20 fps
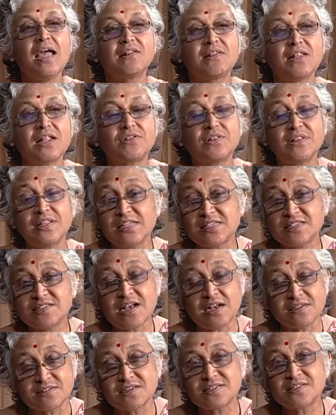that these
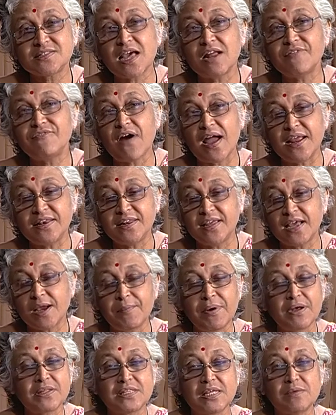judges, they are fighting
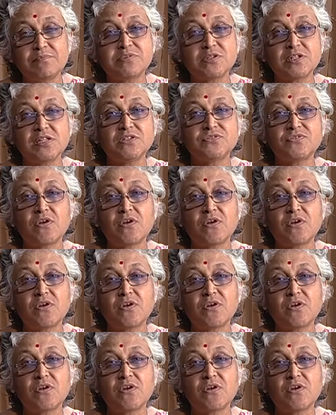among themselves